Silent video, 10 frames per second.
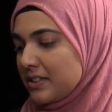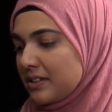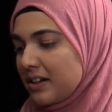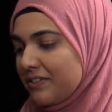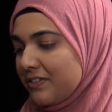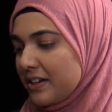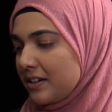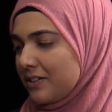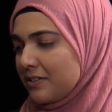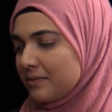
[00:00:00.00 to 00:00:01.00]
often,
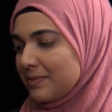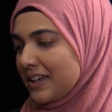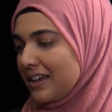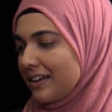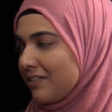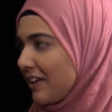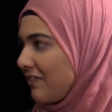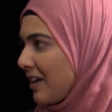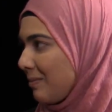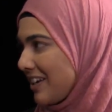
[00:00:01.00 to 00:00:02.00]
you know, thinking of like
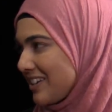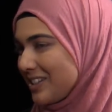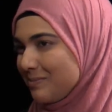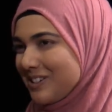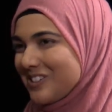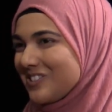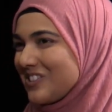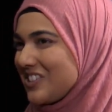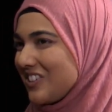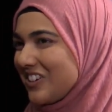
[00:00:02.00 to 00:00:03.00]
family
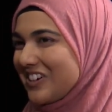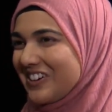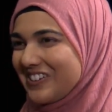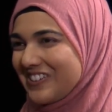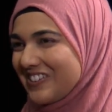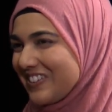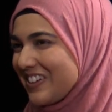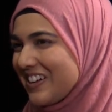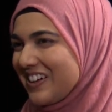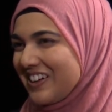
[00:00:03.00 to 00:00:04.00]
disputes or, you know,
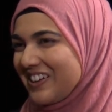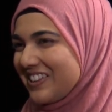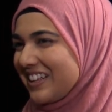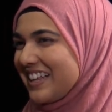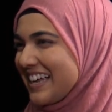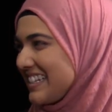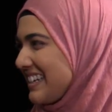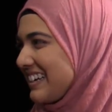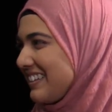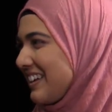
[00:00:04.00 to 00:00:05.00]
all the
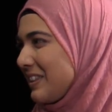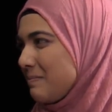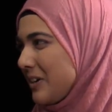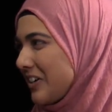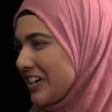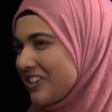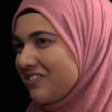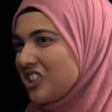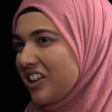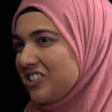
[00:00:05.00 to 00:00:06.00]
classic, like the myriad
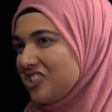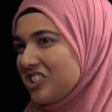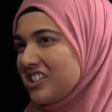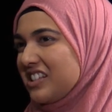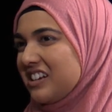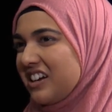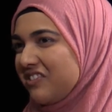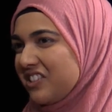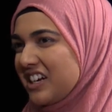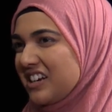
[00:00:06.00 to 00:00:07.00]
of challenges that
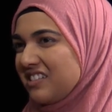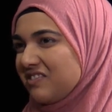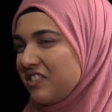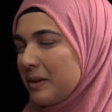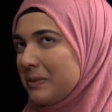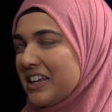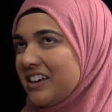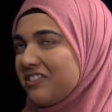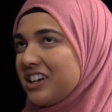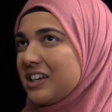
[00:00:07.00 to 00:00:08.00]
every family,
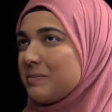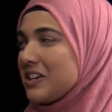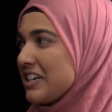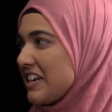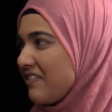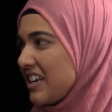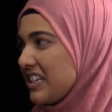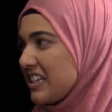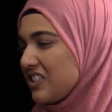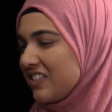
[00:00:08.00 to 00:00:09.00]
every community
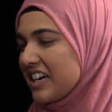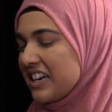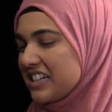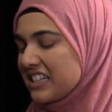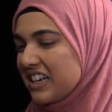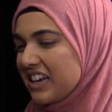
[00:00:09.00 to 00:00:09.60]
faces, right? It's,